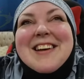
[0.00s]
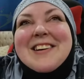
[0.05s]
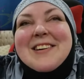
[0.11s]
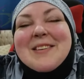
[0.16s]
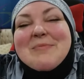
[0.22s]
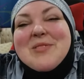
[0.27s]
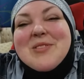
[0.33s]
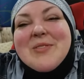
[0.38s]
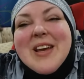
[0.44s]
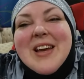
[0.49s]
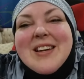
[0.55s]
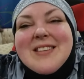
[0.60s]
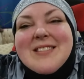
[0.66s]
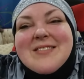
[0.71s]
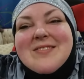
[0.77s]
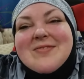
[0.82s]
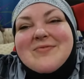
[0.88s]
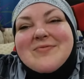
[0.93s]
um, so yeah,
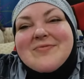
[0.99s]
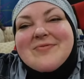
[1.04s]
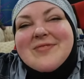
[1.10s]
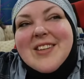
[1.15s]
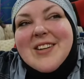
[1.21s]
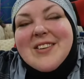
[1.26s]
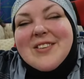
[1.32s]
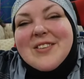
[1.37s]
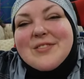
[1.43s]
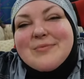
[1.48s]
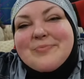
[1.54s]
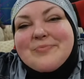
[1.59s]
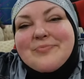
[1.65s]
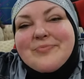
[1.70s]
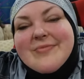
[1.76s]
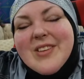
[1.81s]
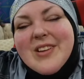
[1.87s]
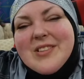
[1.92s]
I don't know.
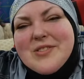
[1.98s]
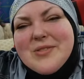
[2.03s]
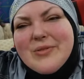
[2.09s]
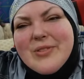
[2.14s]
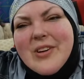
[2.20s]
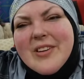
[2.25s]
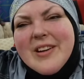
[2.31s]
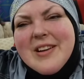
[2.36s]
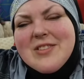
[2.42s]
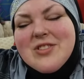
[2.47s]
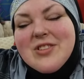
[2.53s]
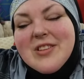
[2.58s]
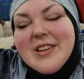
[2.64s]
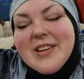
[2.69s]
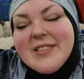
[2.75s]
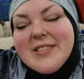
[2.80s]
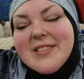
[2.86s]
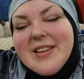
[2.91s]
Not too long,
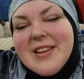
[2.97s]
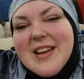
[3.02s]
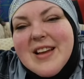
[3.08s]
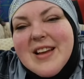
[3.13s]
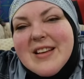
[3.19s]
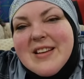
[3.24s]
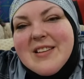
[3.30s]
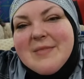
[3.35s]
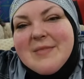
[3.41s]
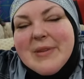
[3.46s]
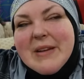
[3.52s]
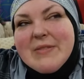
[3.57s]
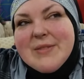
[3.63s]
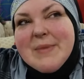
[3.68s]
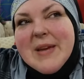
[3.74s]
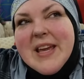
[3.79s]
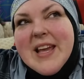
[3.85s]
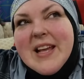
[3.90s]
actually. But I was
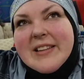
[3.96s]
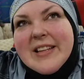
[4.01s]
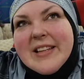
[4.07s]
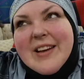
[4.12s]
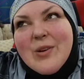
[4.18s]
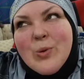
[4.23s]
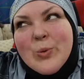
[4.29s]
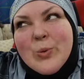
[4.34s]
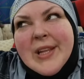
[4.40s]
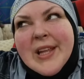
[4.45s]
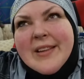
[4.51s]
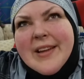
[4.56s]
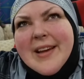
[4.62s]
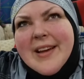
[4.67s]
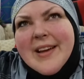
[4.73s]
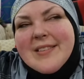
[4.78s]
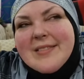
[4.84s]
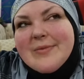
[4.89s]
making, like, only,
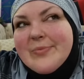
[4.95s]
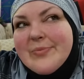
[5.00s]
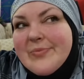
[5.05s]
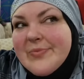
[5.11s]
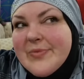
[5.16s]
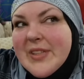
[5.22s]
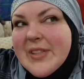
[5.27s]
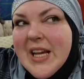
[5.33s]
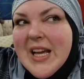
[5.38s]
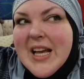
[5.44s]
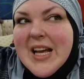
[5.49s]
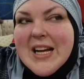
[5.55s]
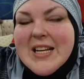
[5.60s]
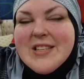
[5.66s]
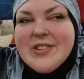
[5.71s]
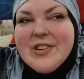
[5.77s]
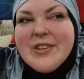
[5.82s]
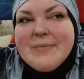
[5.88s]
like... I
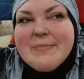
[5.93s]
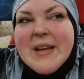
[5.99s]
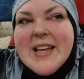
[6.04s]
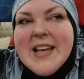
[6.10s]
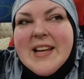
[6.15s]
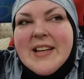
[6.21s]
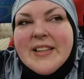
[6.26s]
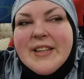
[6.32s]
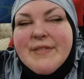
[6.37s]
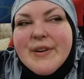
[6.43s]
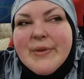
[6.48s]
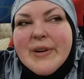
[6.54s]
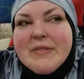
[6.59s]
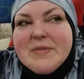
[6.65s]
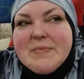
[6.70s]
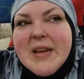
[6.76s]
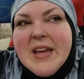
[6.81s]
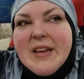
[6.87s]
started making a living when I
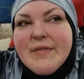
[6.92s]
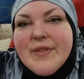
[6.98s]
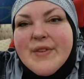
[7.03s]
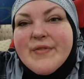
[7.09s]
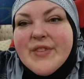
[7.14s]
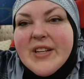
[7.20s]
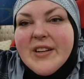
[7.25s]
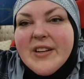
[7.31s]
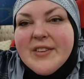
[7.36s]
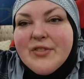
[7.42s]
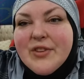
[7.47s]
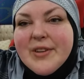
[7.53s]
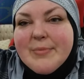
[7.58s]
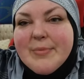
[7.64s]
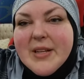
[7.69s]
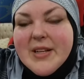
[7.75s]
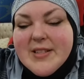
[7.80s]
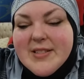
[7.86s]
was making
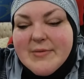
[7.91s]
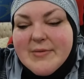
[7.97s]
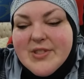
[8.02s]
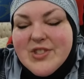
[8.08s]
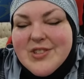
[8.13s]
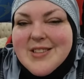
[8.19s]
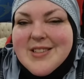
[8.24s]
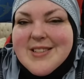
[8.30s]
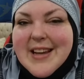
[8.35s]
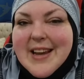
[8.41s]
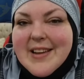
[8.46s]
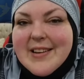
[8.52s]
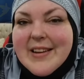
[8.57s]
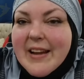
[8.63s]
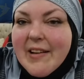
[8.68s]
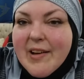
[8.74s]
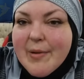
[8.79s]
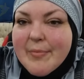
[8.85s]
1500 because it was just a second
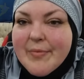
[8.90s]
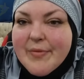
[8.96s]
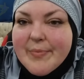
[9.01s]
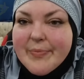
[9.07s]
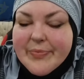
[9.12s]
income.